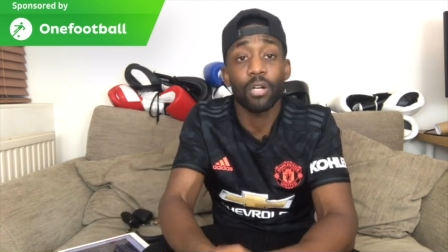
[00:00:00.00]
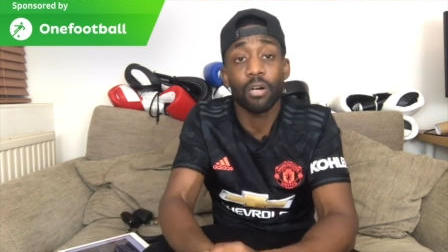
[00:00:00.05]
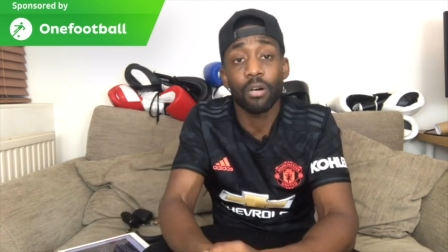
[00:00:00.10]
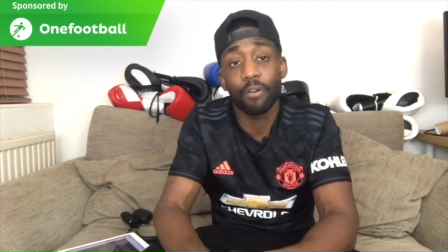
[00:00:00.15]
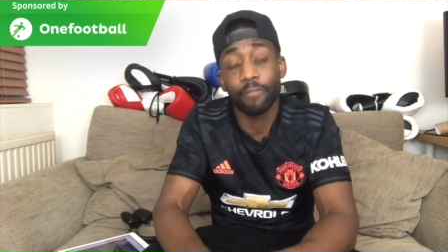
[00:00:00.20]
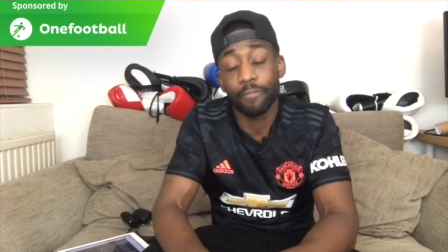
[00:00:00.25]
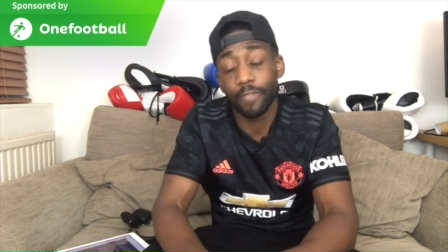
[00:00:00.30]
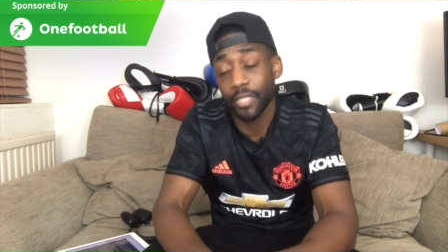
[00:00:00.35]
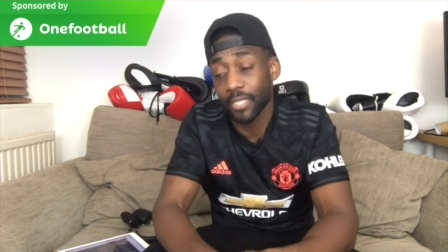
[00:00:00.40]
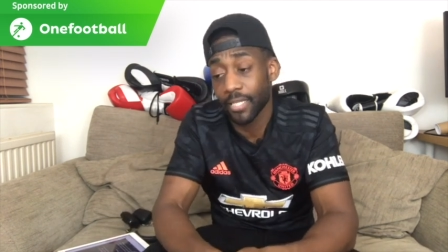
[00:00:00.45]

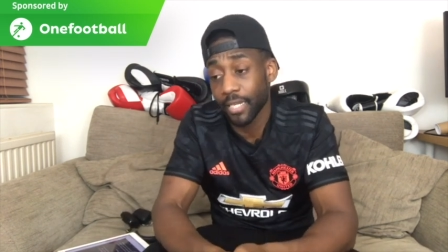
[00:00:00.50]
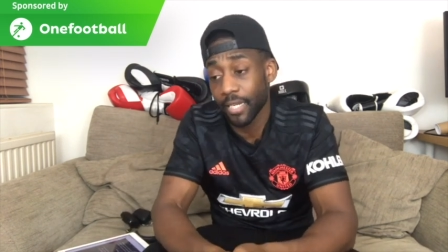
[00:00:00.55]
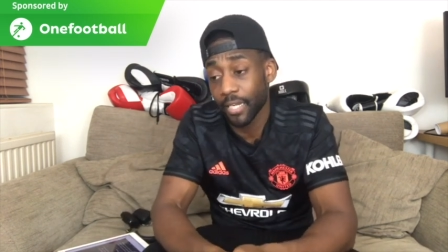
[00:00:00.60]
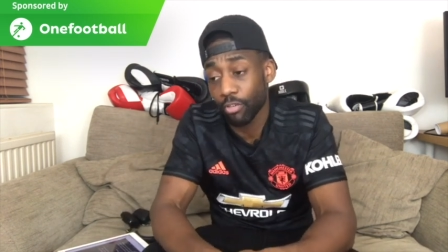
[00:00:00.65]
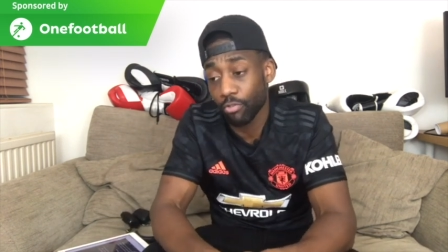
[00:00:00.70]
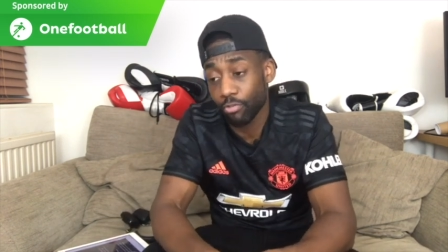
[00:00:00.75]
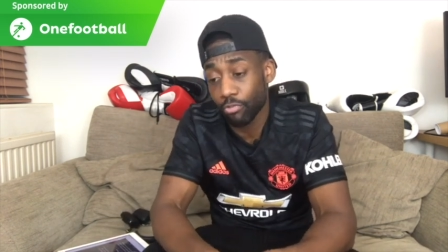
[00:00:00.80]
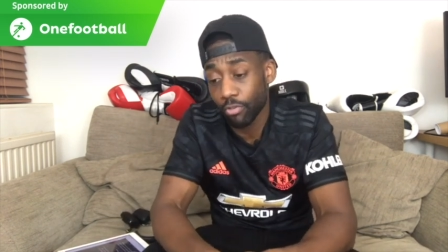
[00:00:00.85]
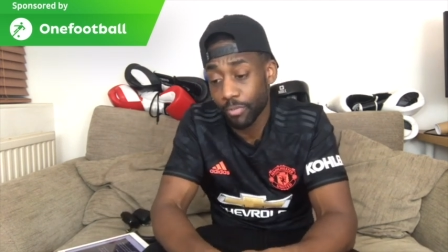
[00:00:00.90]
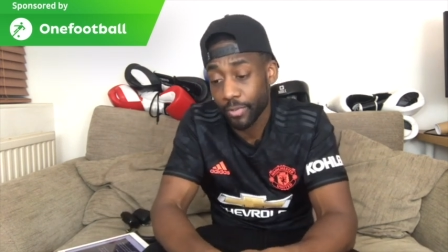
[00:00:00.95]
half yesterday in the
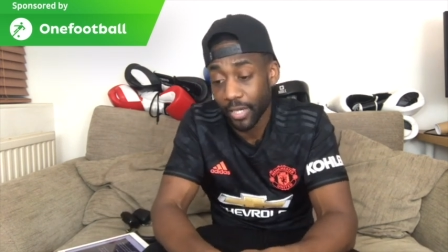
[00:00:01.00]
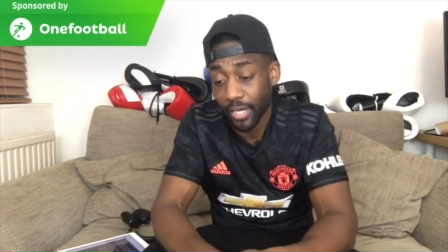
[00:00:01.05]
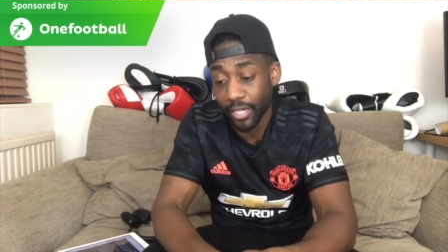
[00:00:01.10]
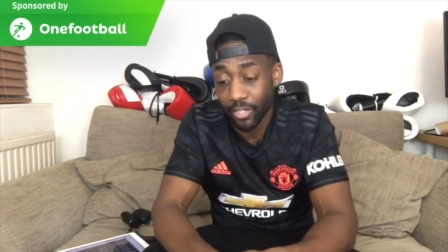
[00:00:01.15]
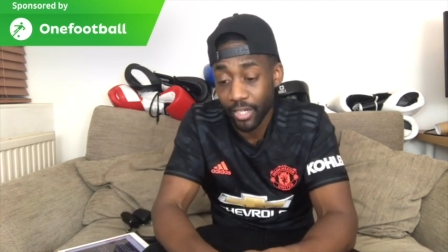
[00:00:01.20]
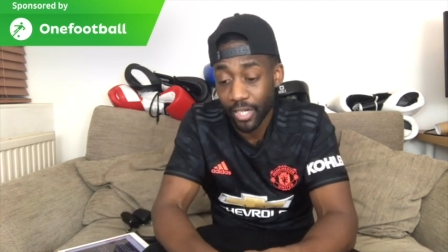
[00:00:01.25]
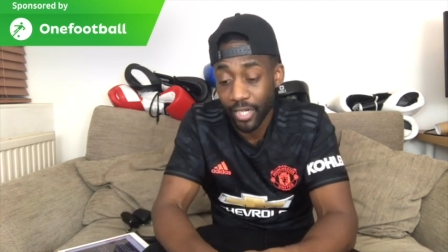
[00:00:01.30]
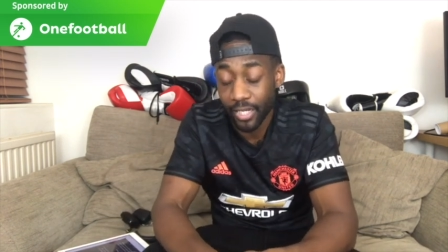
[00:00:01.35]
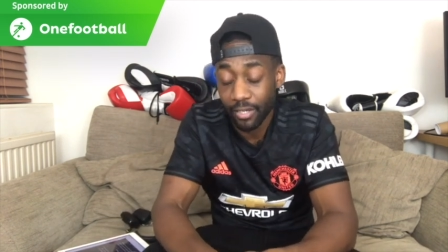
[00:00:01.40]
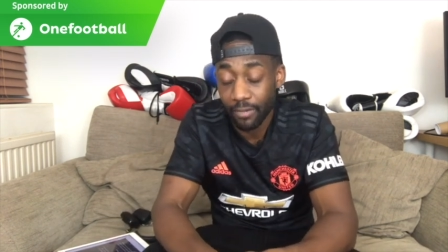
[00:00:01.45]
group chat
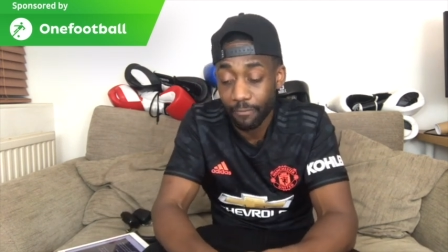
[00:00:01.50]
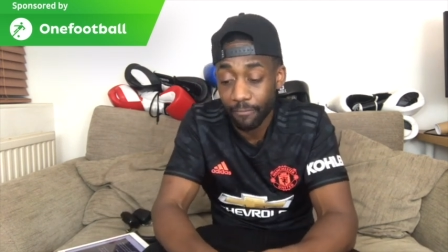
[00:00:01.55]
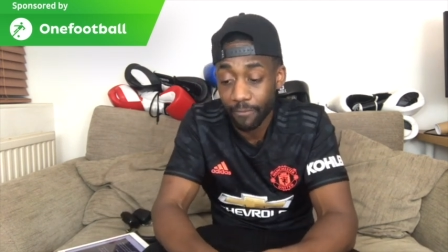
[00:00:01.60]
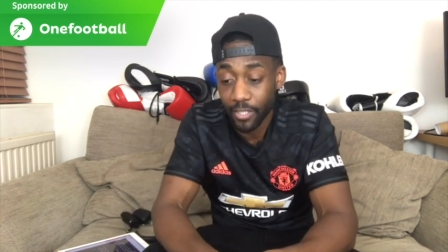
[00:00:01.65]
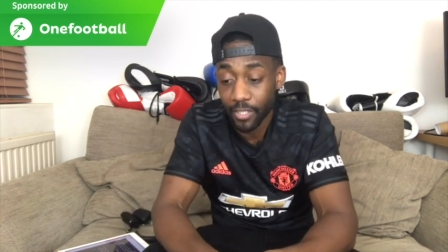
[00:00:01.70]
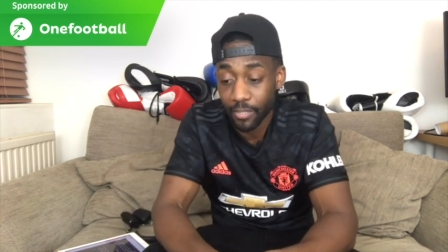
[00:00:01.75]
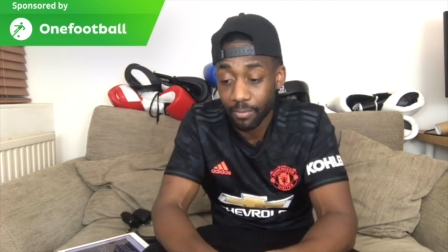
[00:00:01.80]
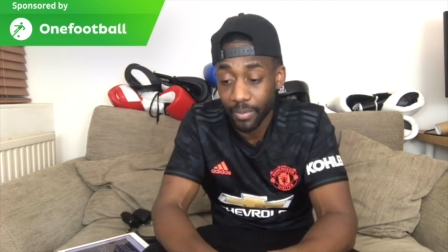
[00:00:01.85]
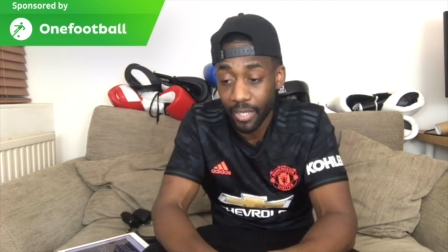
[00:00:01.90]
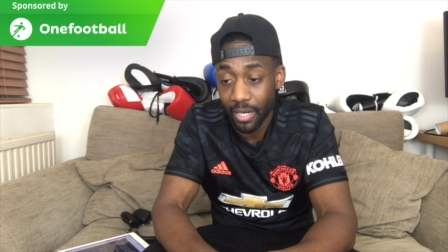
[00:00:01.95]
trying to
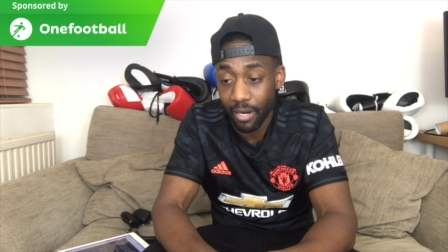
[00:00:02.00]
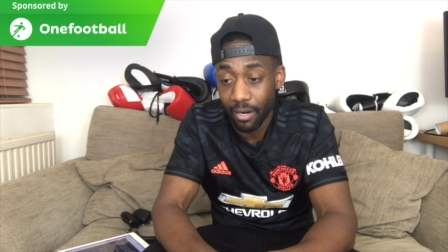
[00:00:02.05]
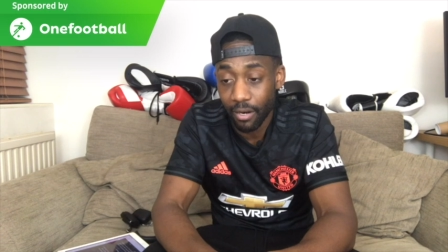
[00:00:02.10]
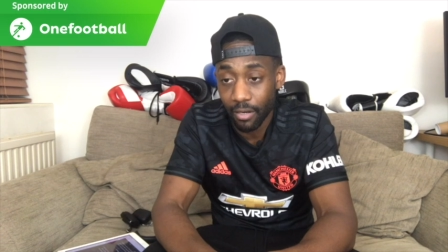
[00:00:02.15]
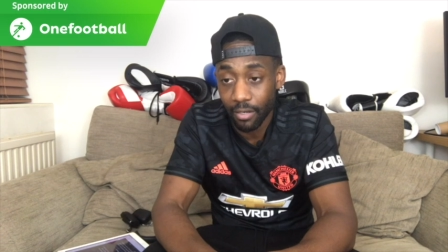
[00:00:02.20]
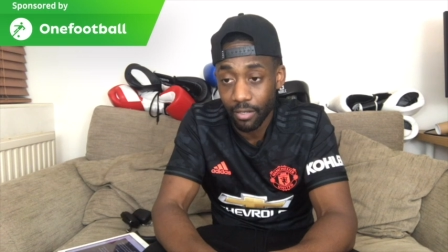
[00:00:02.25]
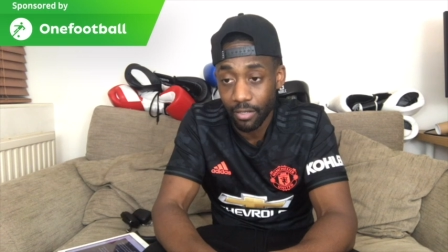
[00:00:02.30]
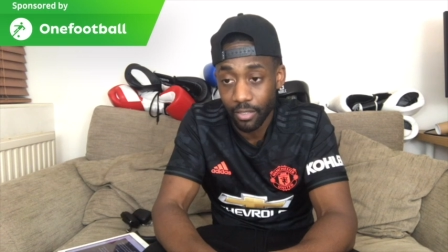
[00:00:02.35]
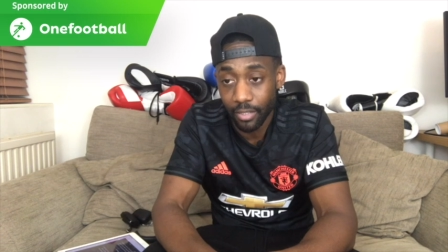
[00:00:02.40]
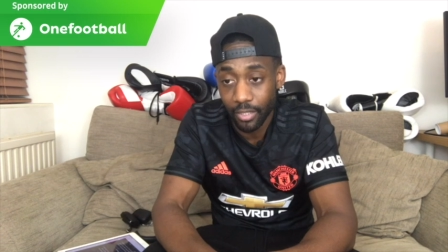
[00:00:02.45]
convince me that
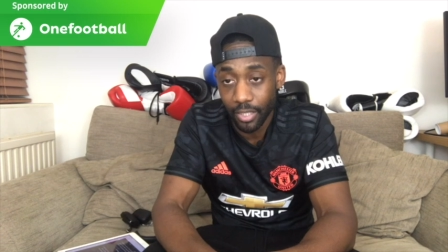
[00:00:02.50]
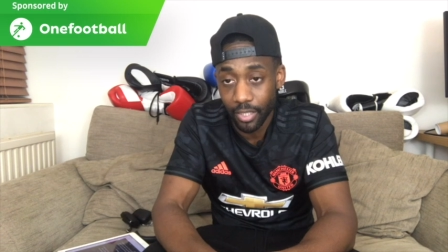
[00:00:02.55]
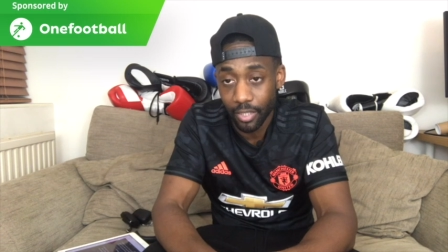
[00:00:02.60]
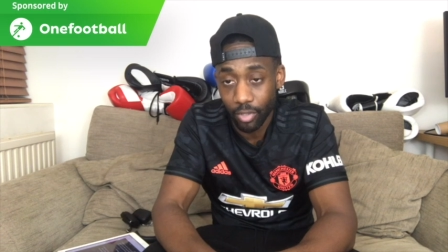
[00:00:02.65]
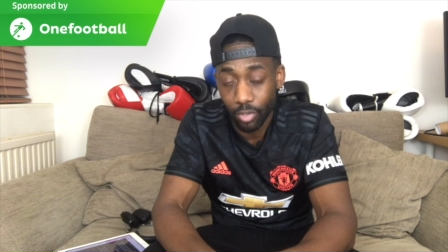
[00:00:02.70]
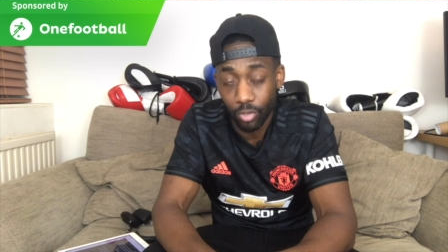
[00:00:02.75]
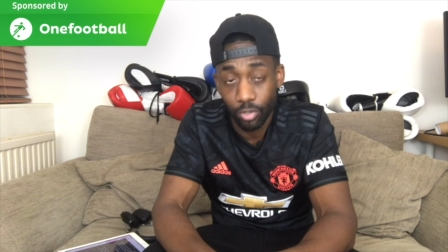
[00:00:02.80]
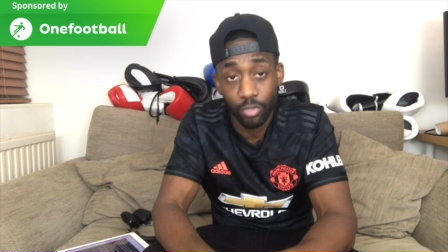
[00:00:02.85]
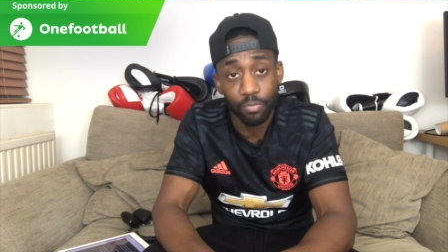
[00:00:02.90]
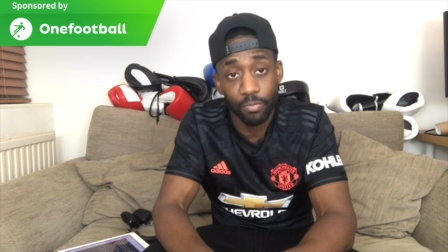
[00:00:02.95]
Haaland is a
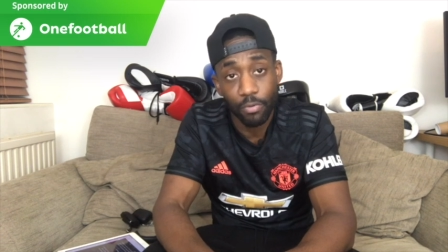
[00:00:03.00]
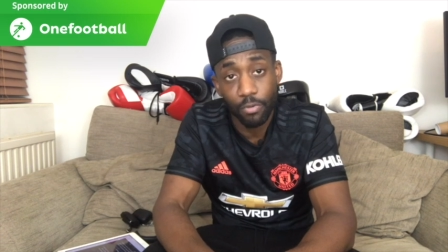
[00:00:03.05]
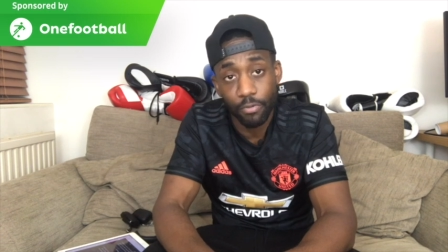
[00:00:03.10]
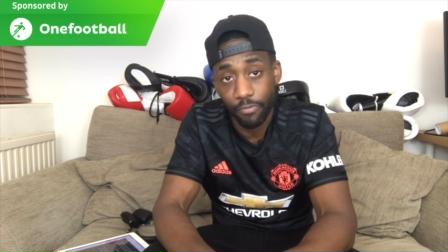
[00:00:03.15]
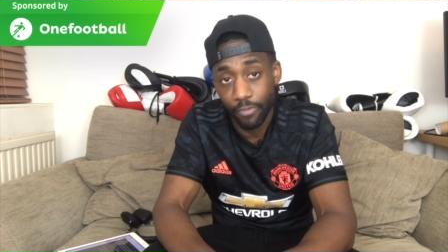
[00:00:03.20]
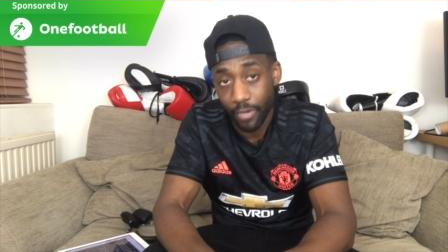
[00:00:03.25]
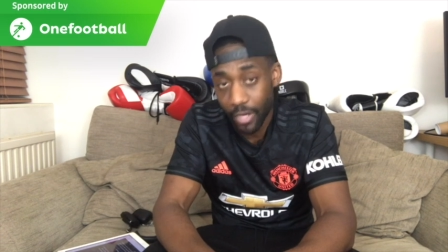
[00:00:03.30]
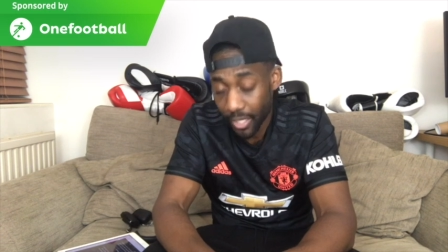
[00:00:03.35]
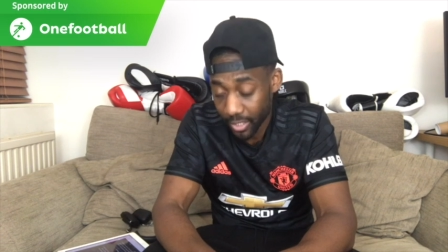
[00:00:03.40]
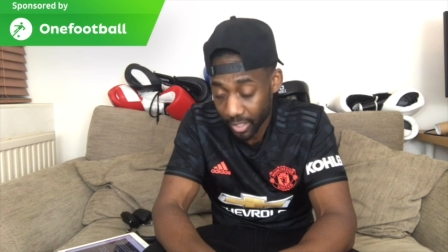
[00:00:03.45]
good move
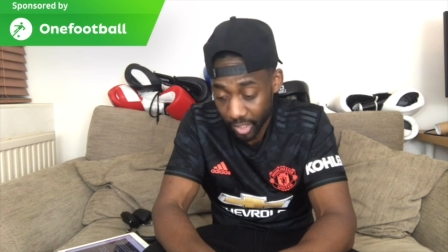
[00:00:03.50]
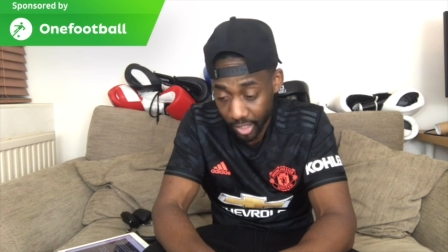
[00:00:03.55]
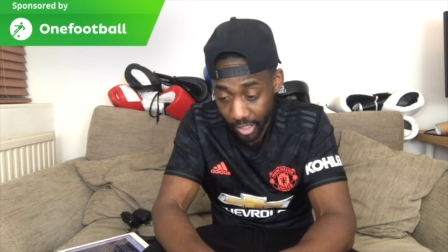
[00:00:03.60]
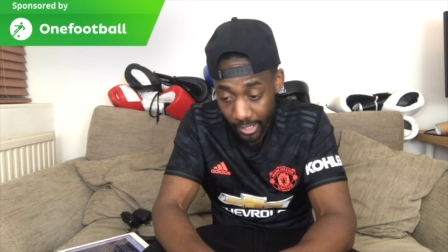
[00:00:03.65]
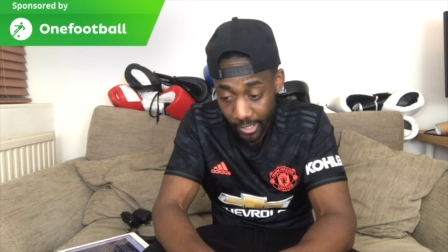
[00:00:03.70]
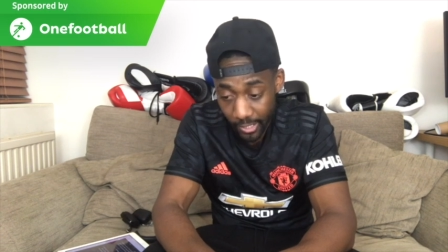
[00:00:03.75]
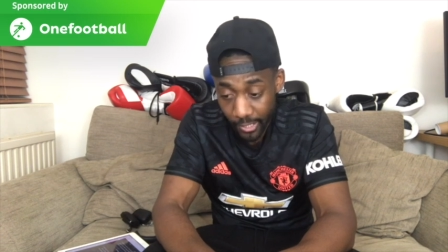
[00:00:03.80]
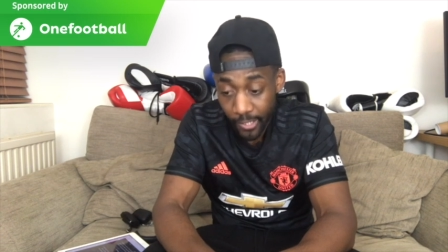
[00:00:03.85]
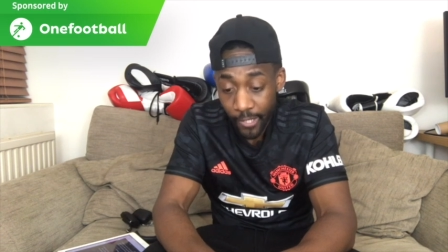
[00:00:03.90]
for us, yeah?